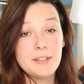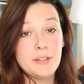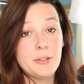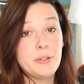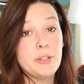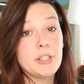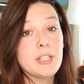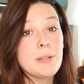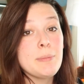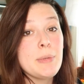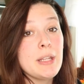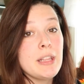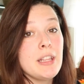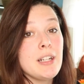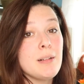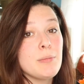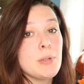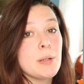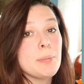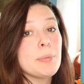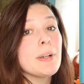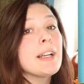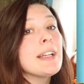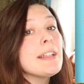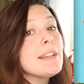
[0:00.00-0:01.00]
So they're going to be a little
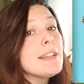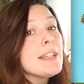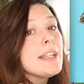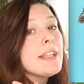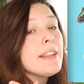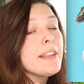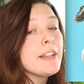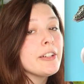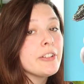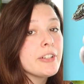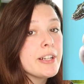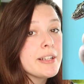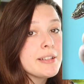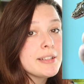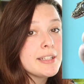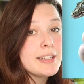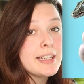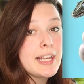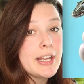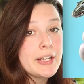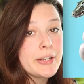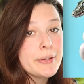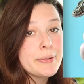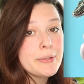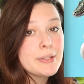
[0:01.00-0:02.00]
more pricey than
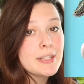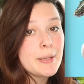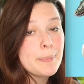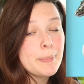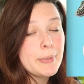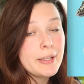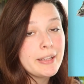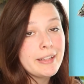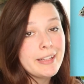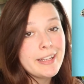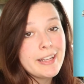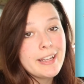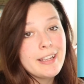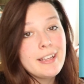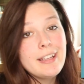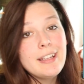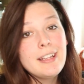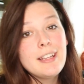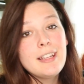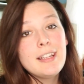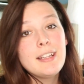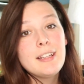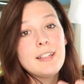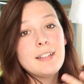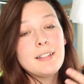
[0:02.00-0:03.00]
crested geckos typically,
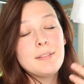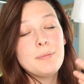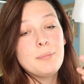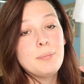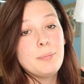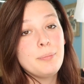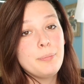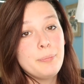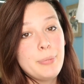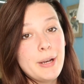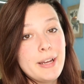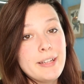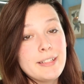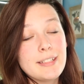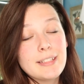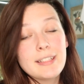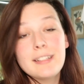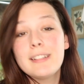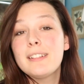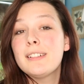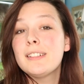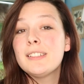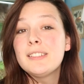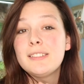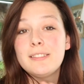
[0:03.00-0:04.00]
but
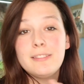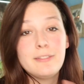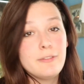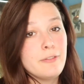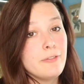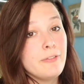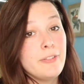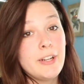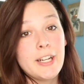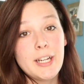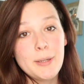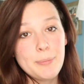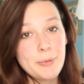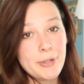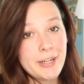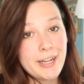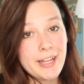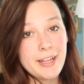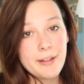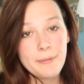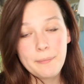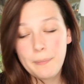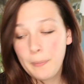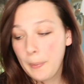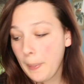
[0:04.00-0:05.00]
very
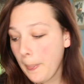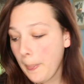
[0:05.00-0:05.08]
pretty